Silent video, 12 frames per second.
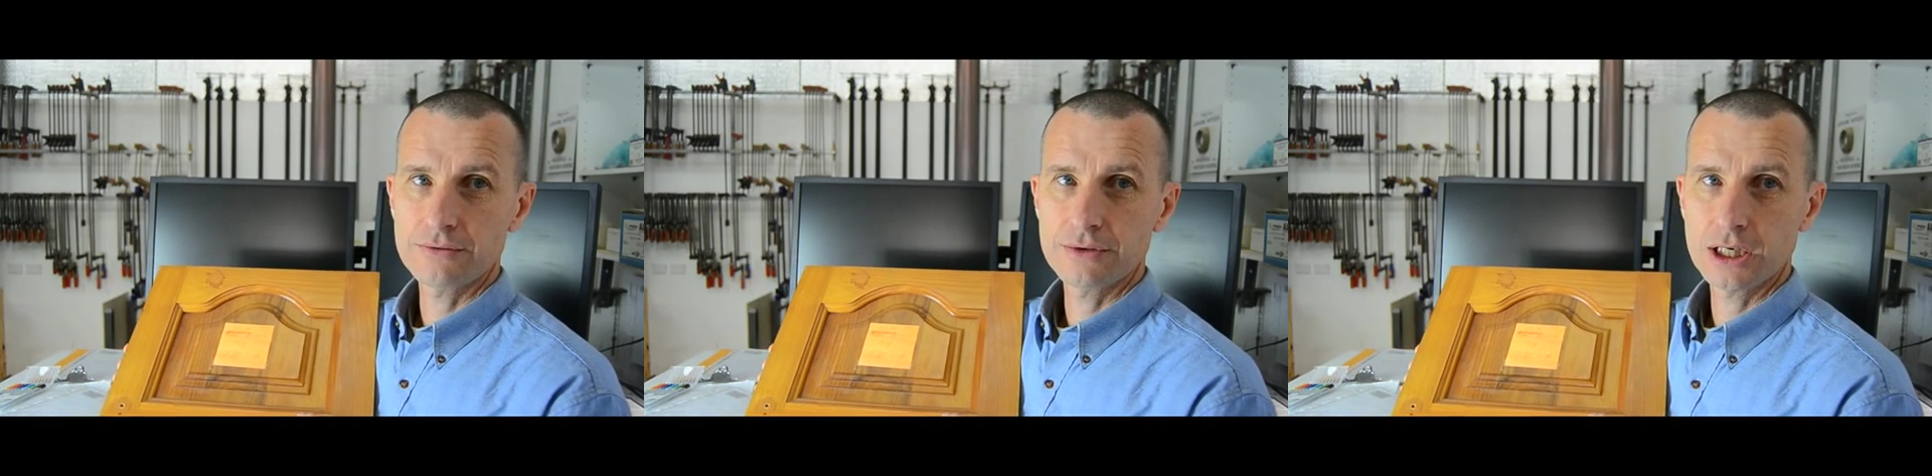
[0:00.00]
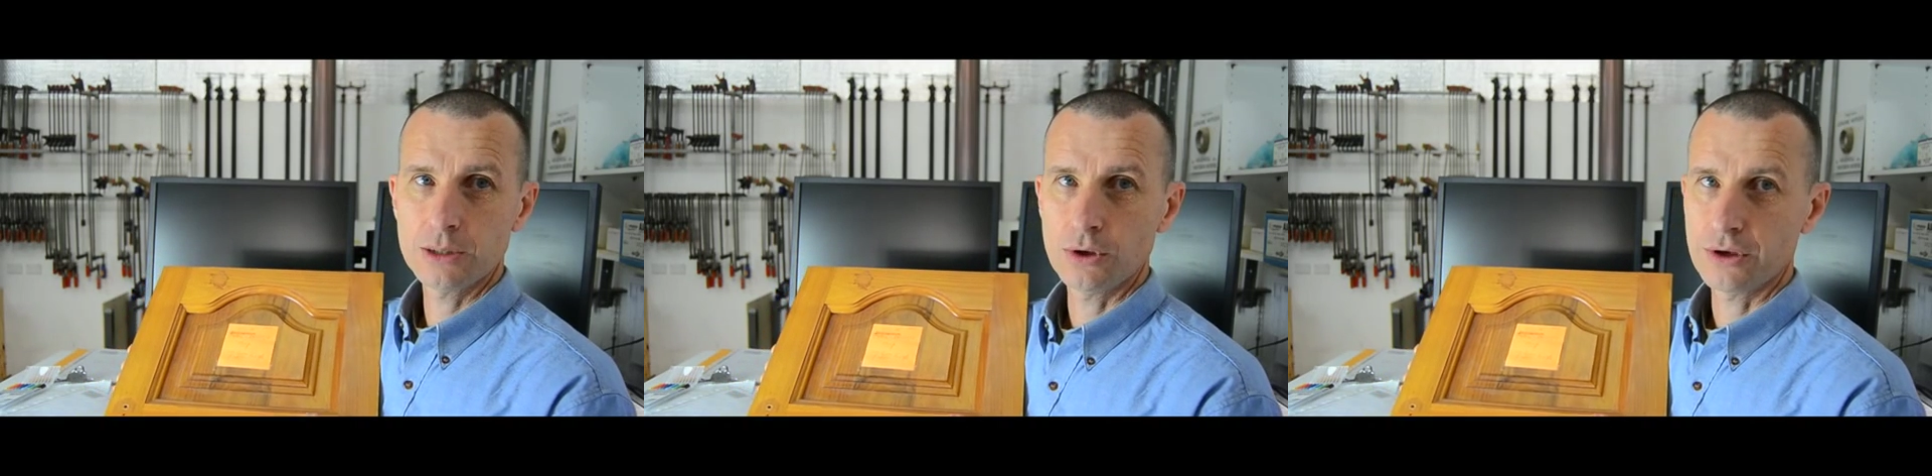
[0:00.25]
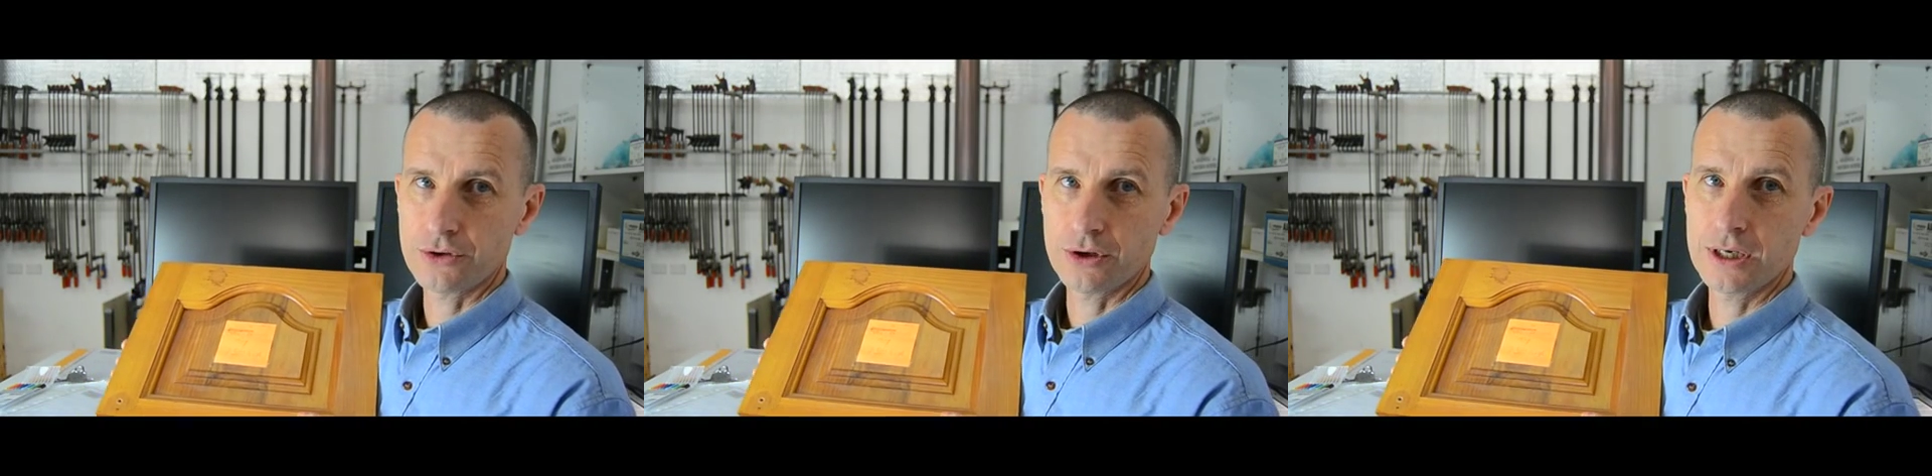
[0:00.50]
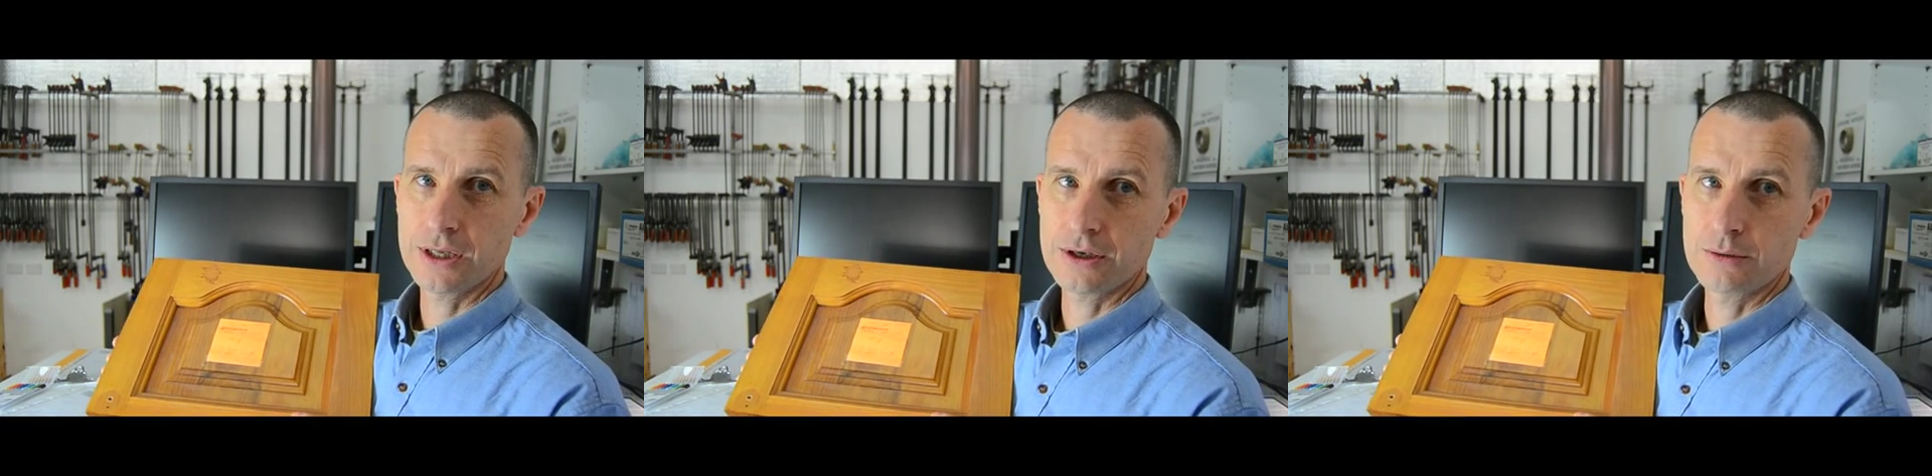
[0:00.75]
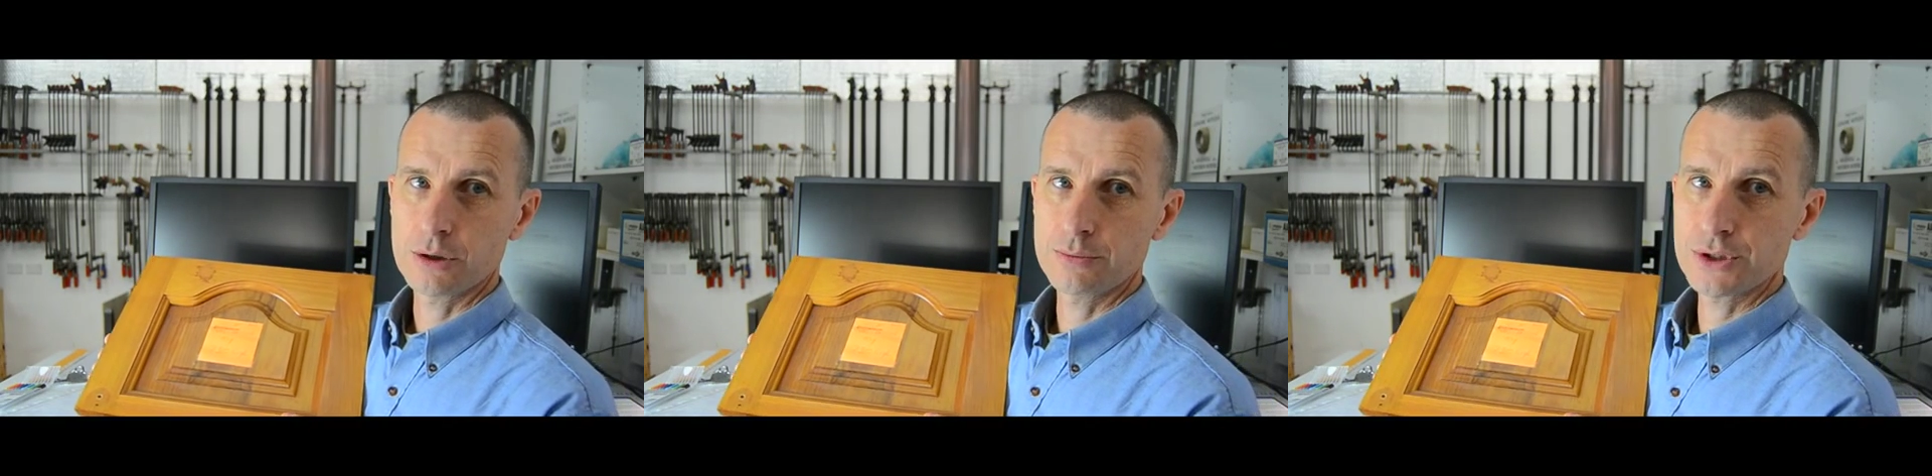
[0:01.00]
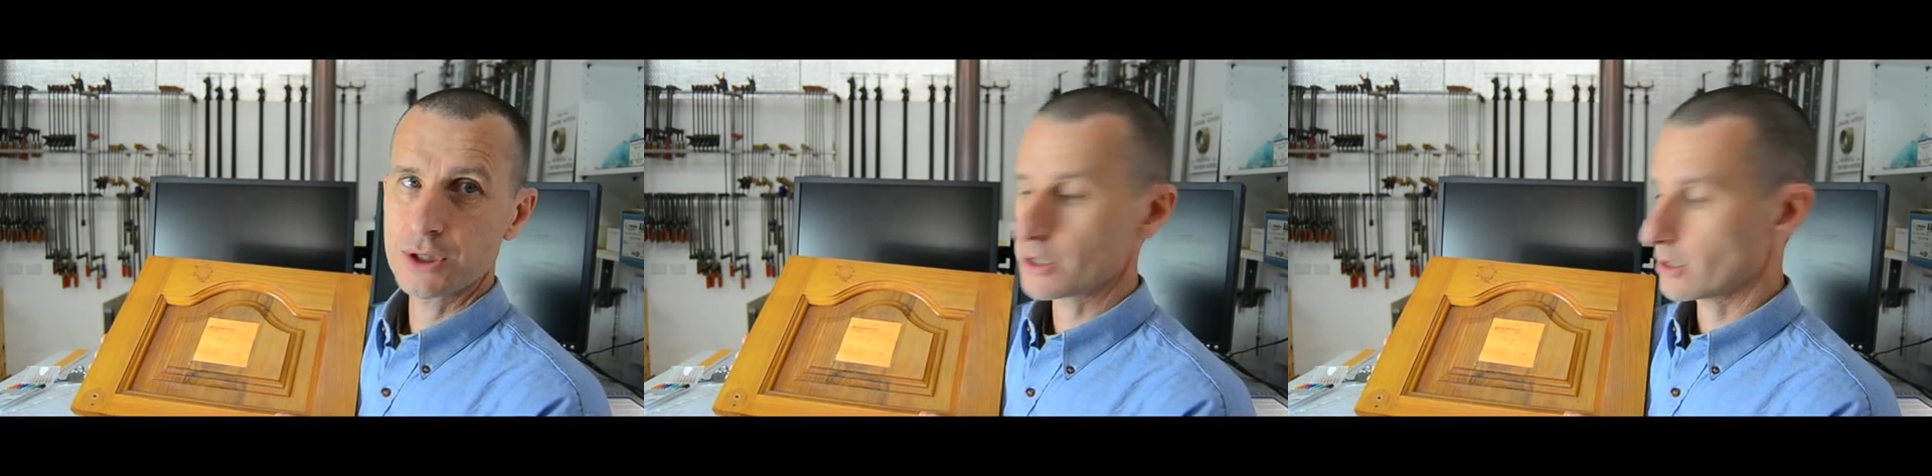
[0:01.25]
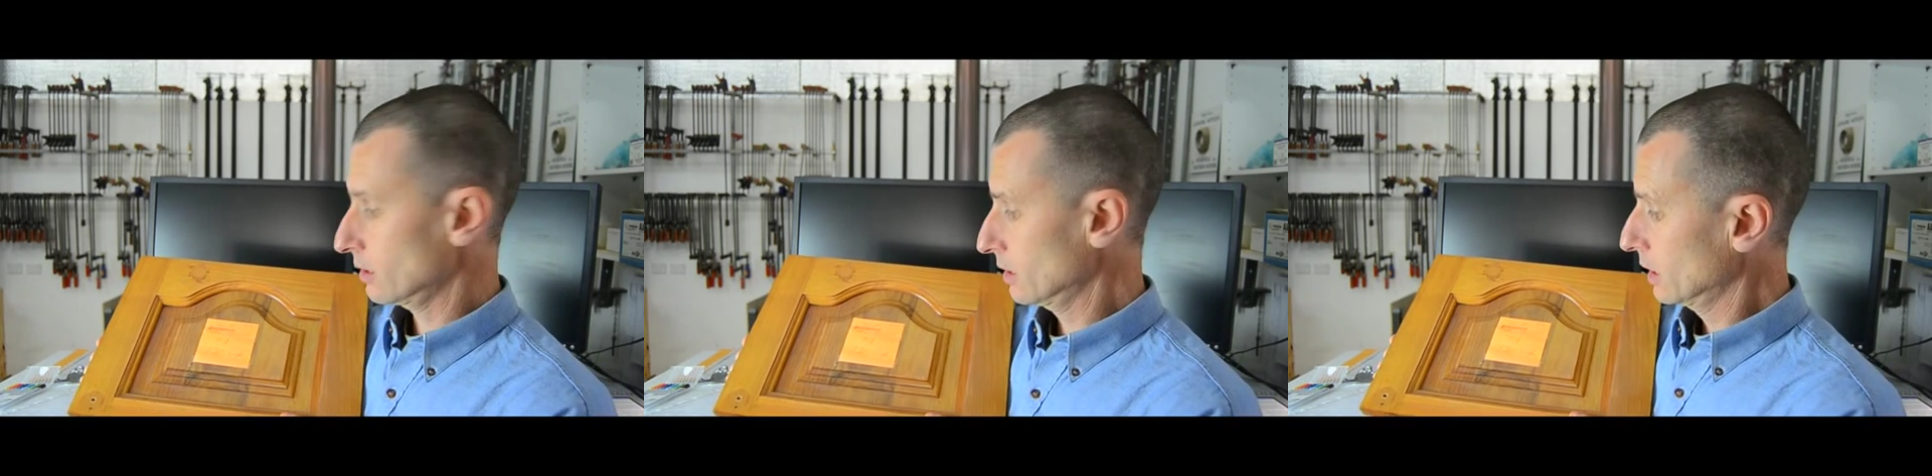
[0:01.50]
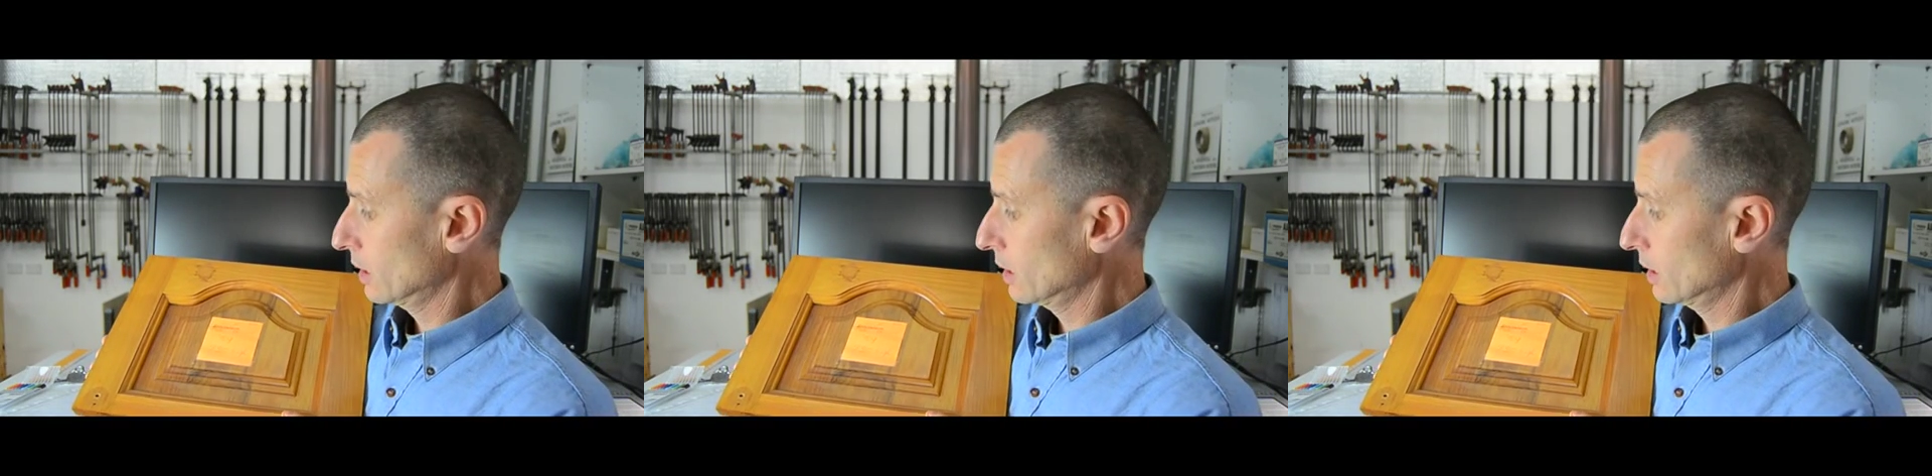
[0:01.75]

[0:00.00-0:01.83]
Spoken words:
available, I've got nothing in my possession